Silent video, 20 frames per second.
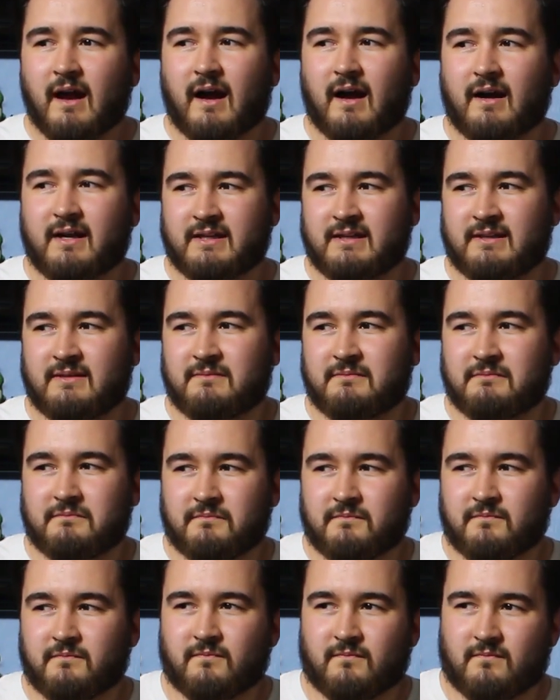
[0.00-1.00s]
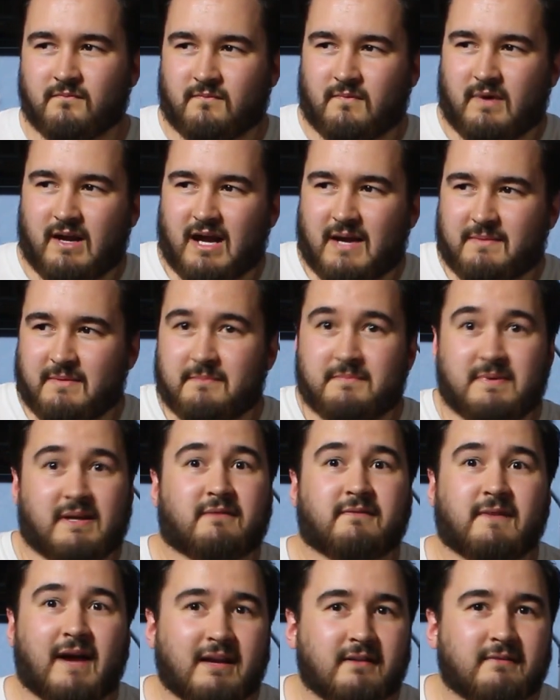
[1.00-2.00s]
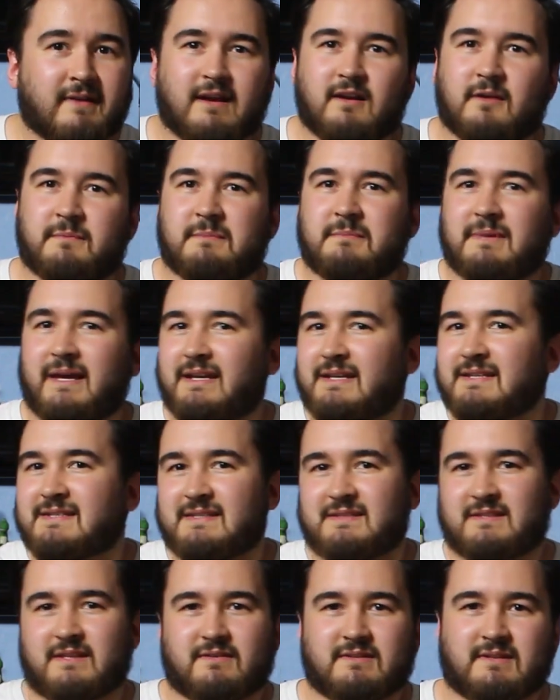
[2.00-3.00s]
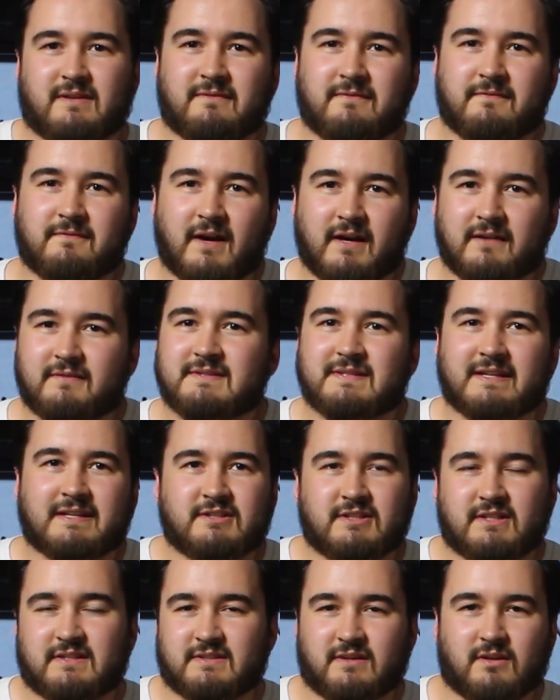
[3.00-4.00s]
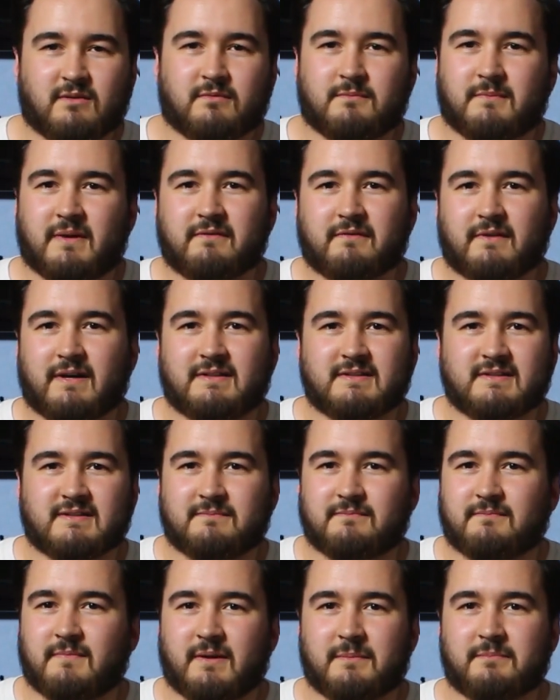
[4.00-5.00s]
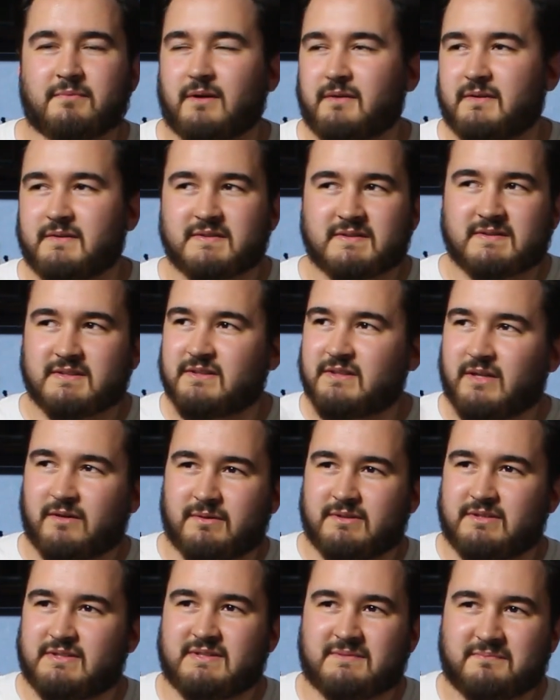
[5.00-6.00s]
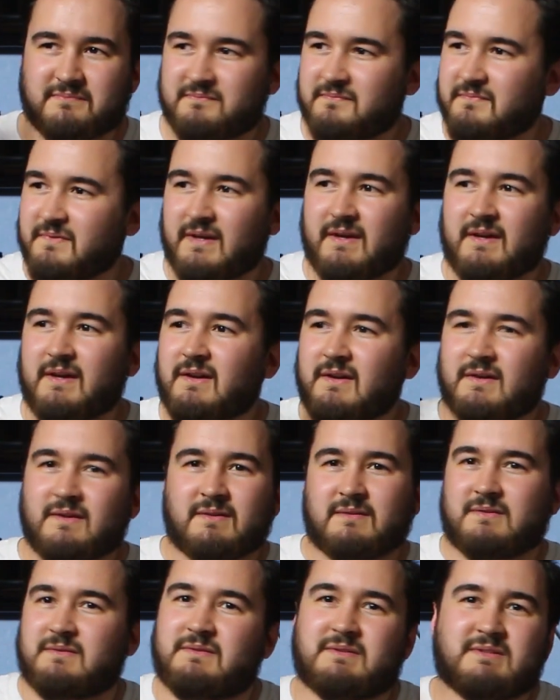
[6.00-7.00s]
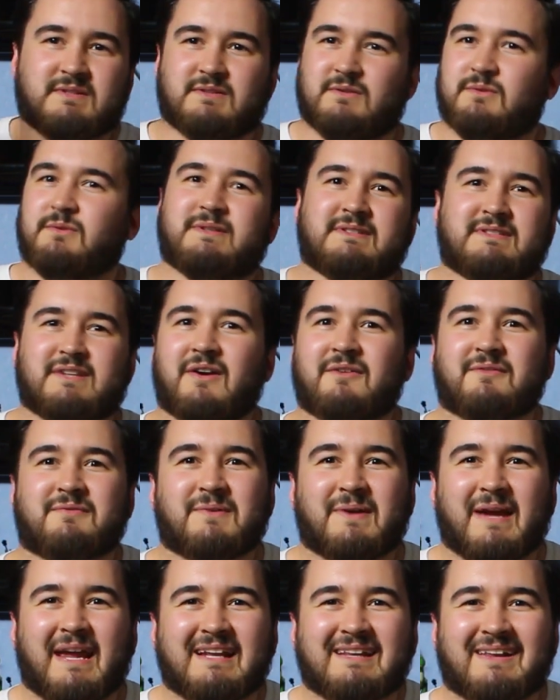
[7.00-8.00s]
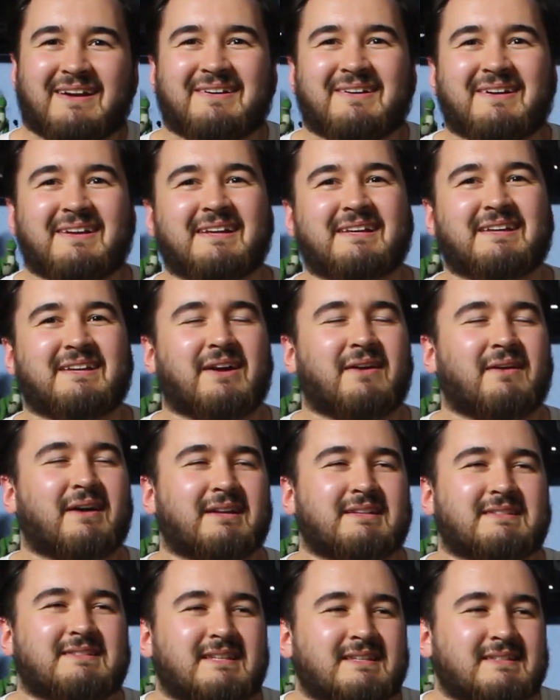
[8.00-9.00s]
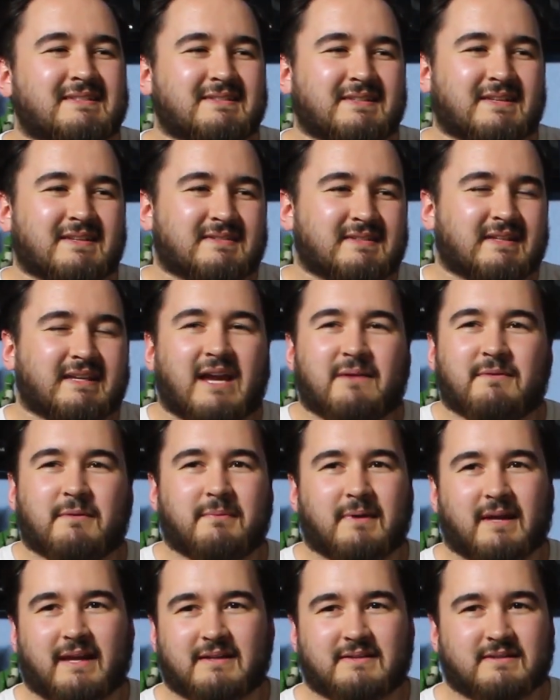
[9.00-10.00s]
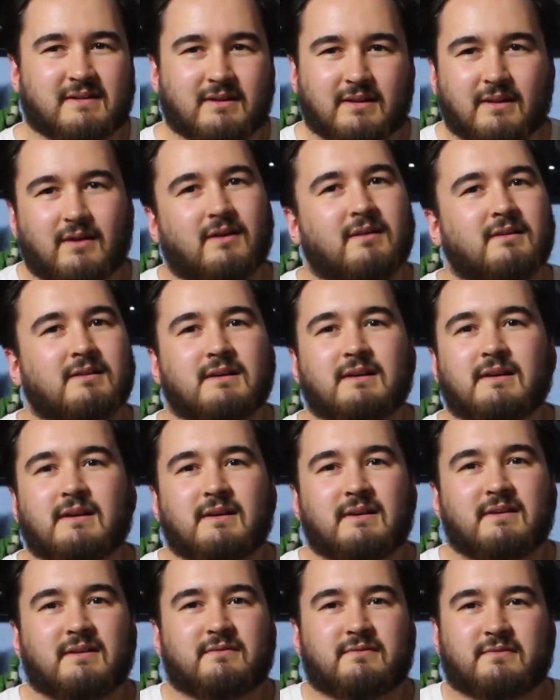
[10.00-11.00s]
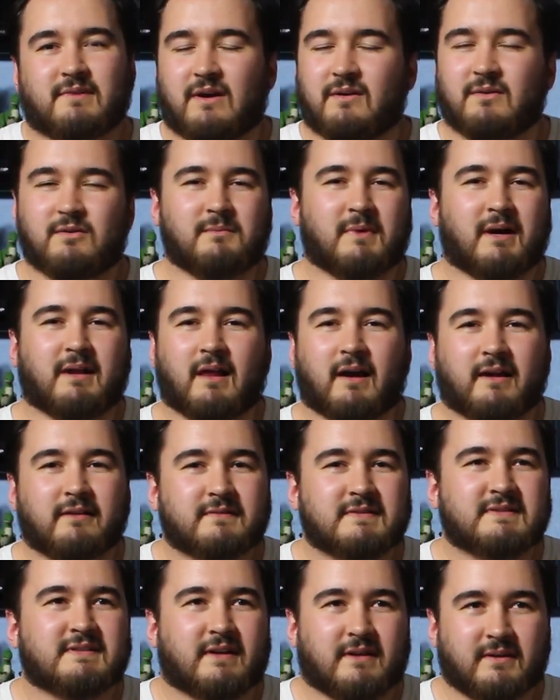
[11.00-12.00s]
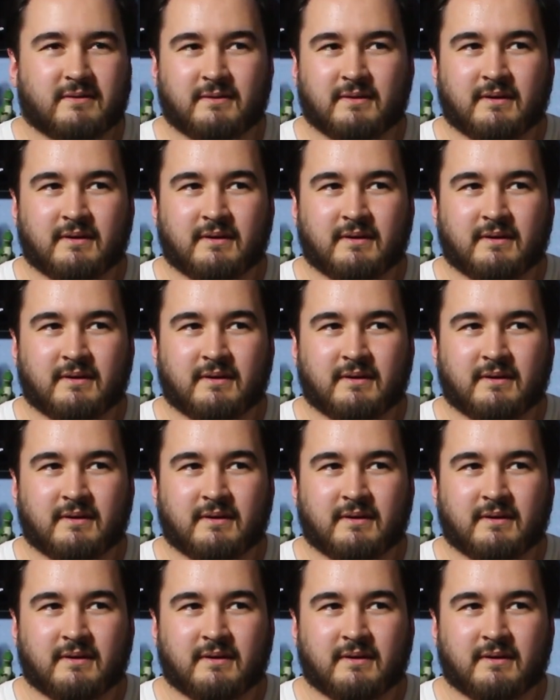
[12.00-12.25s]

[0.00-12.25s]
I am a big fan of Halo. I've been playing it since I was like 5, 6 years old with my friends and my brothers, you know, we just always going through Halo. You know, it's a game I've played a lot throughout all my life, so